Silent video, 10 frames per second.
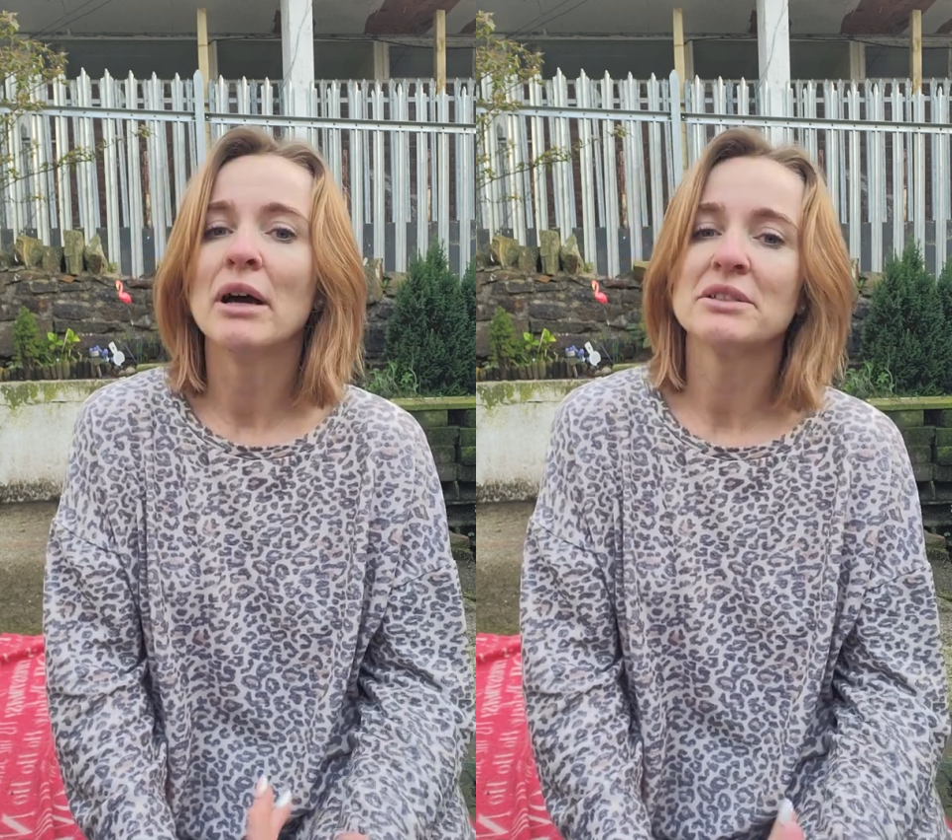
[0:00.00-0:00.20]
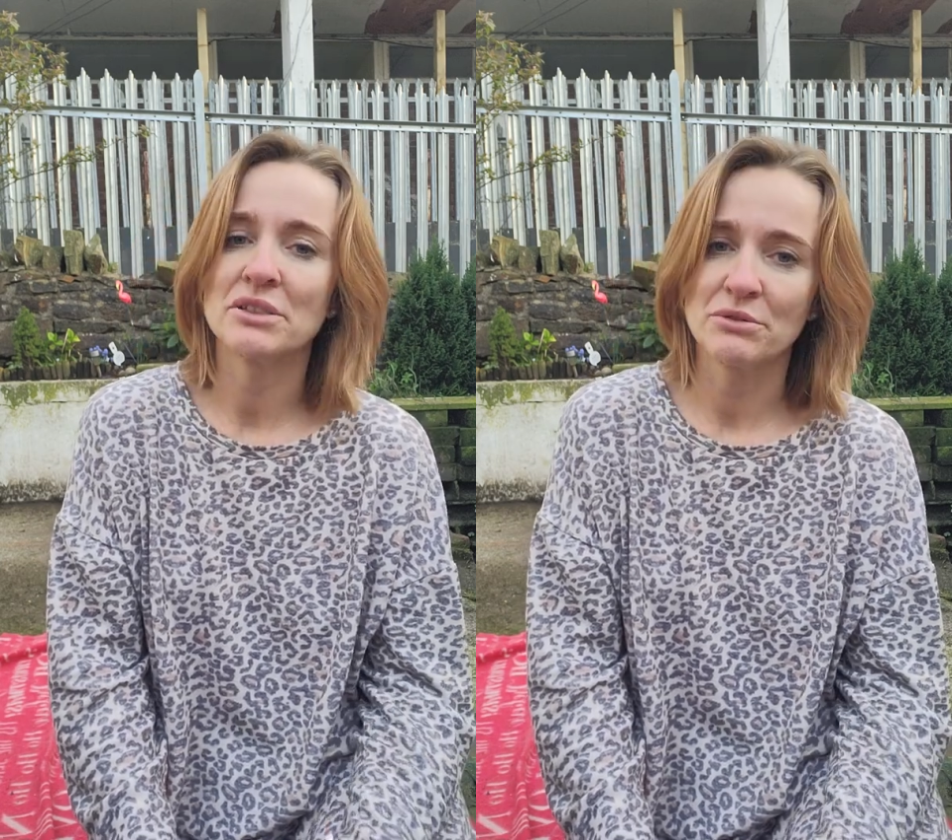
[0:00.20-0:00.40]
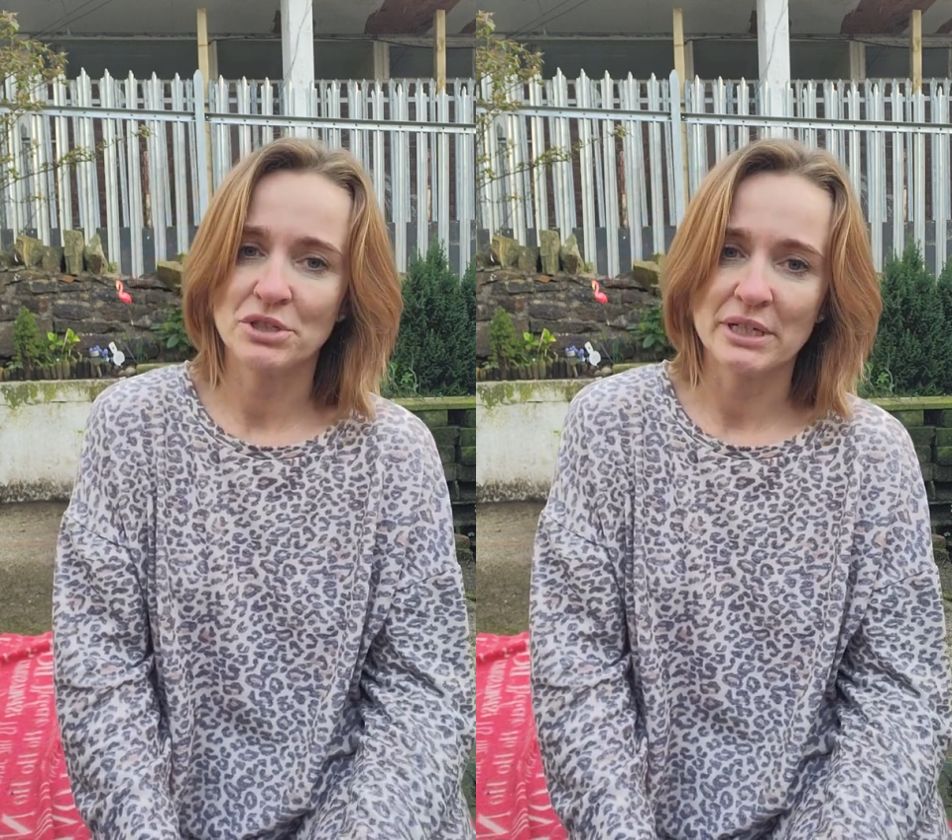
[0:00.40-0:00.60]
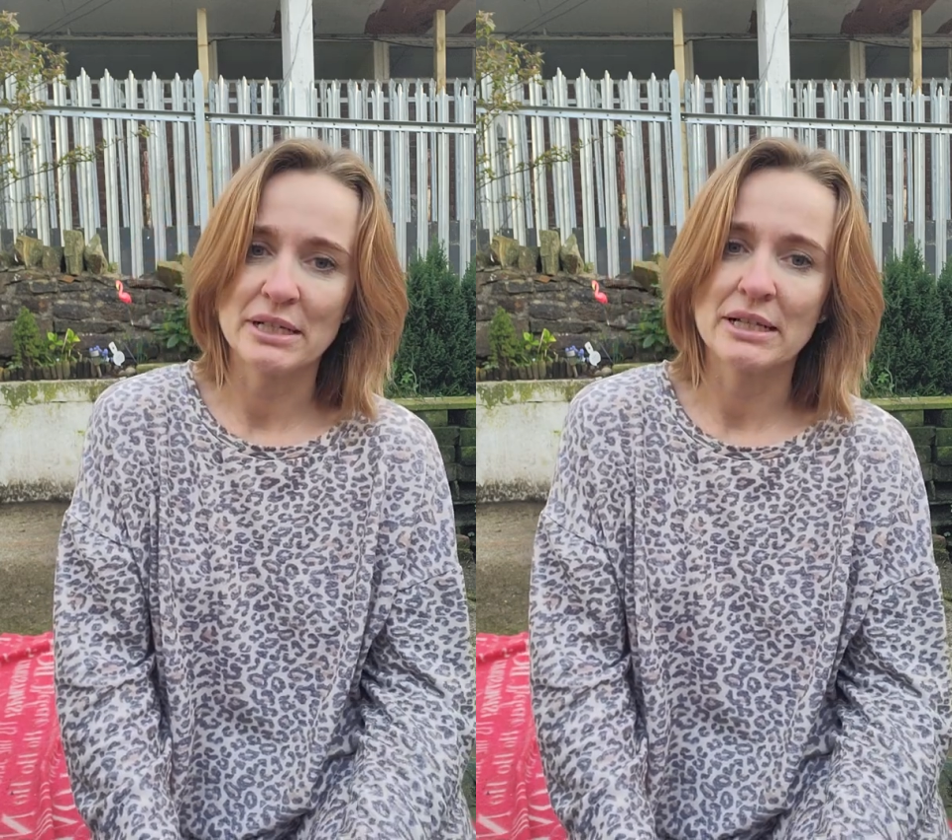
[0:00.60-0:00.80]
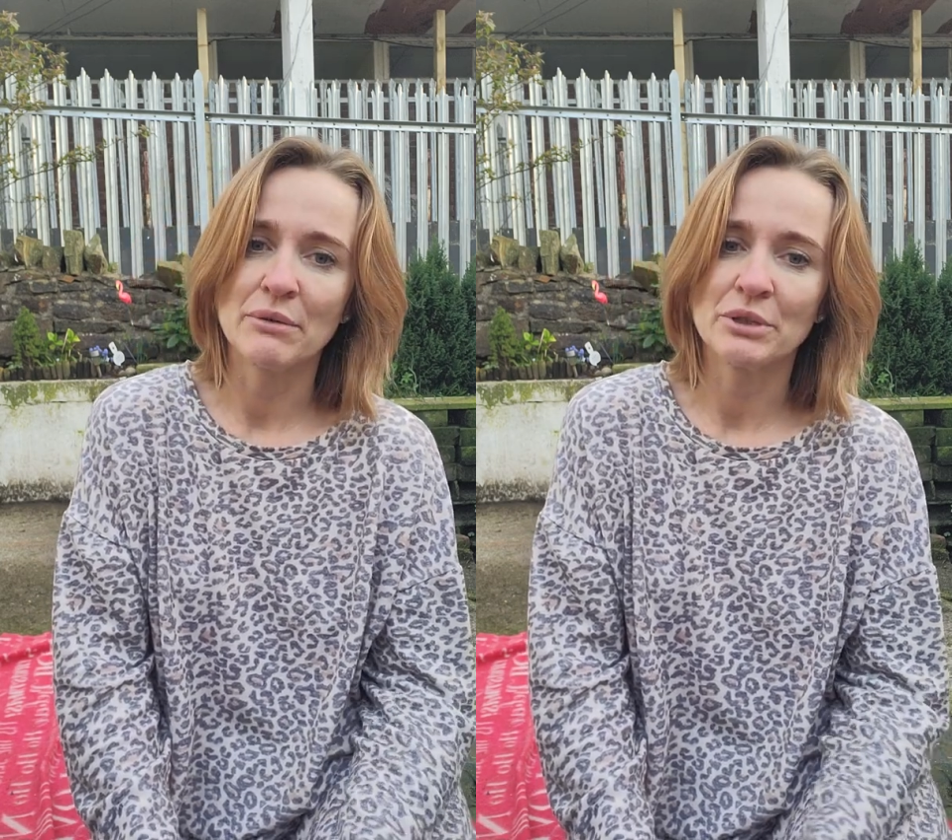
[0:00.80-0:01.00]

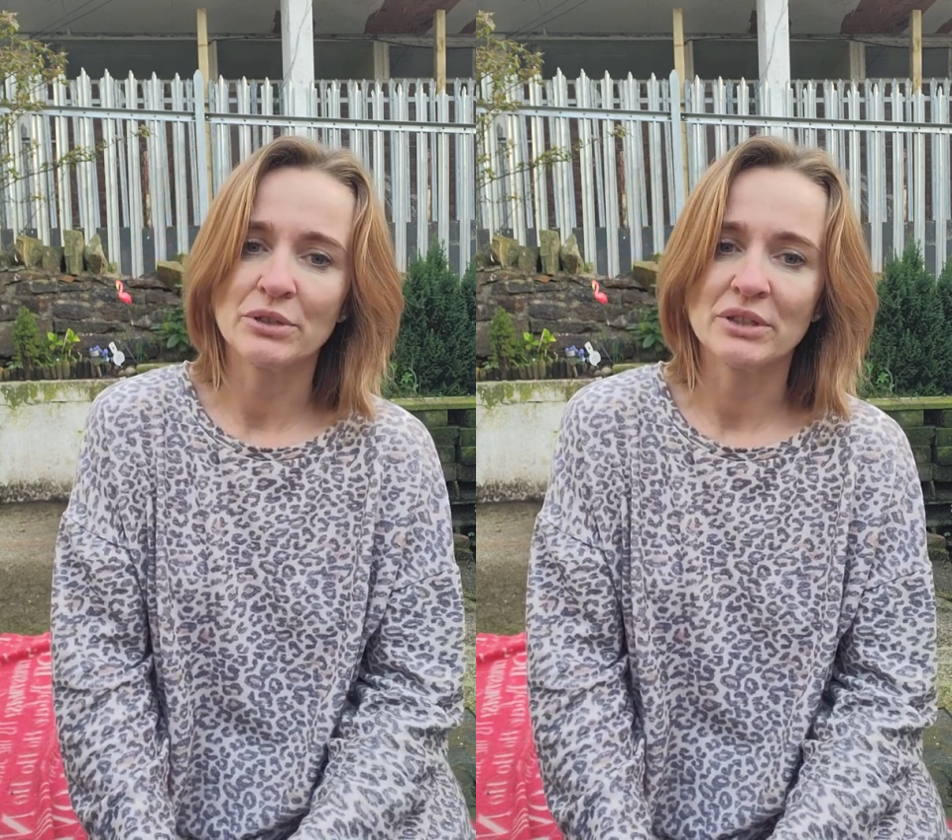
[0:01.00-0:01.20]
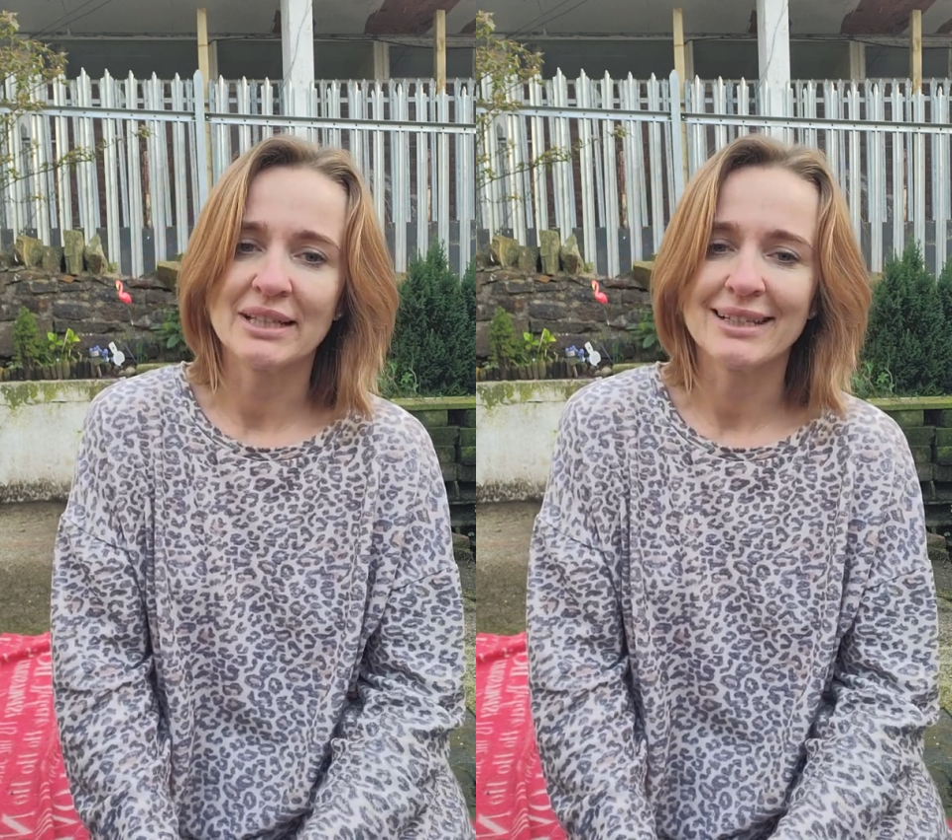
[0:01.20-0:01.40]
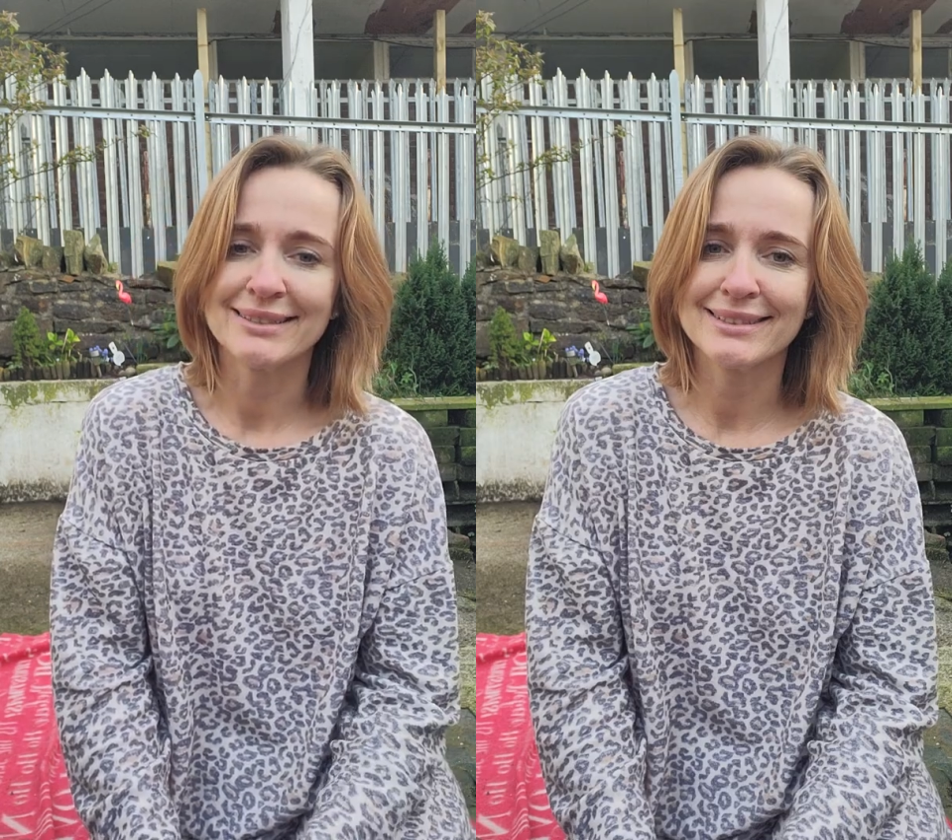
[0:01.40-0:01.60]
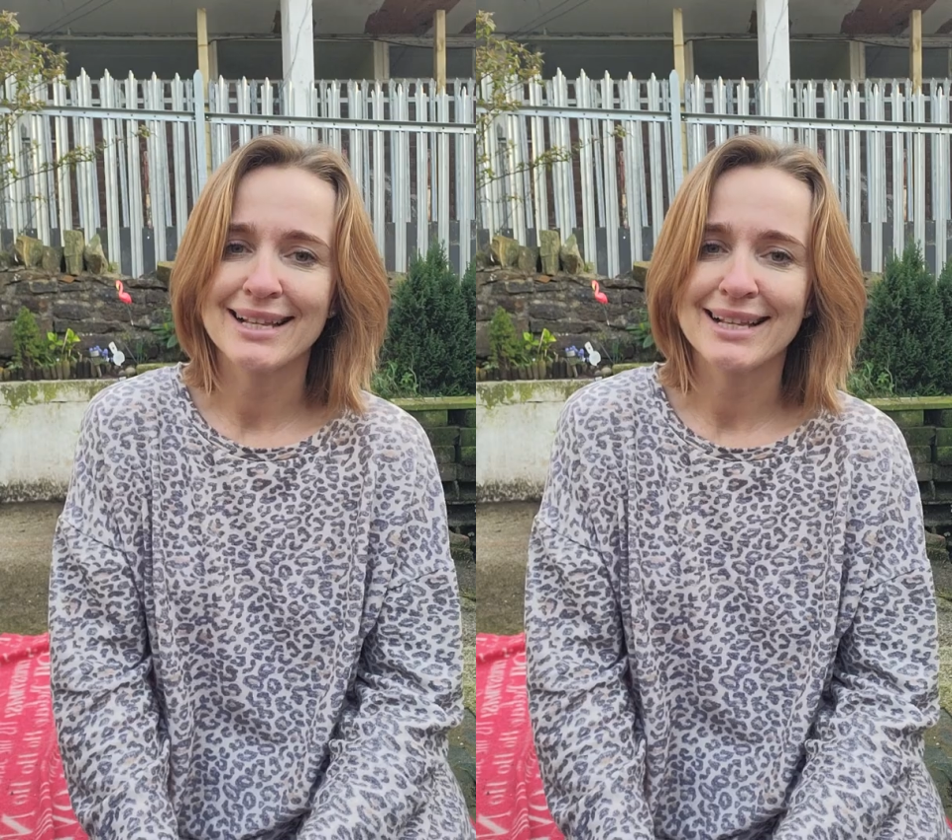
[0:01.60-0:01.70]
associating that with good things.